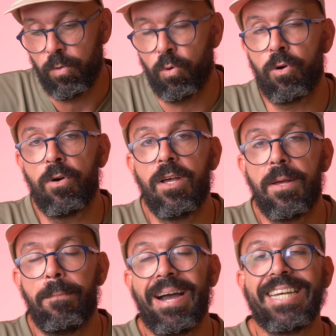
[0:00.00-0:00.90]
or
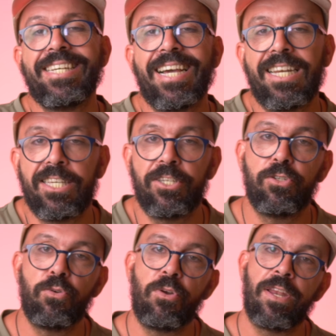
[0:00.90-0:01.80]
by telling you,
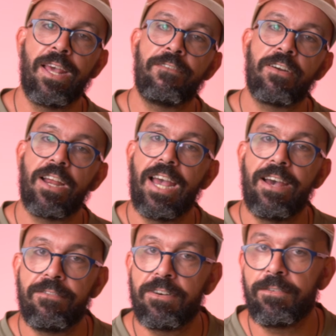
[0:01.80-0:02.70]
to never
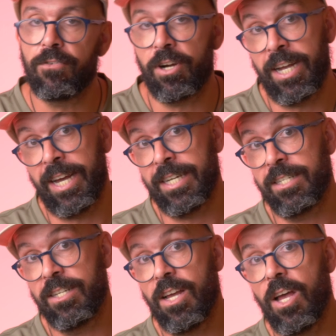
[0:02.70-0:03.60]
ever
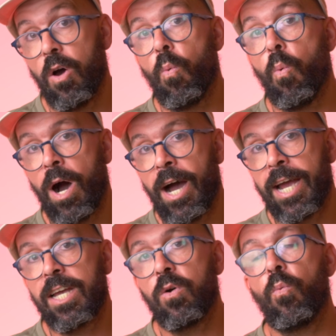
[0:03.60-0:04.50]
forget
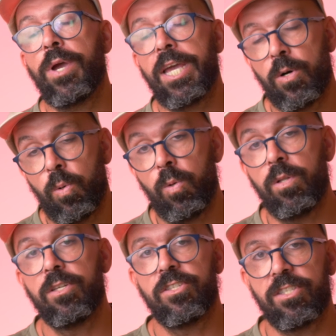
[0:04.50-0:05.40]
why we all
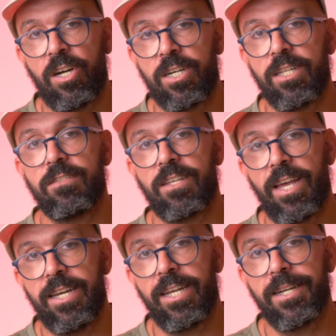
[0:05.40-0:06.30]
started
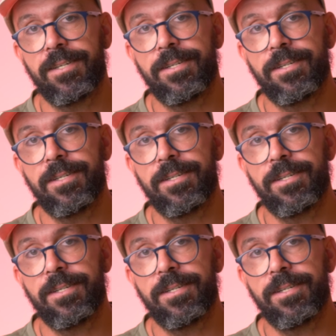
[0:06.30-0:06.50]
skating.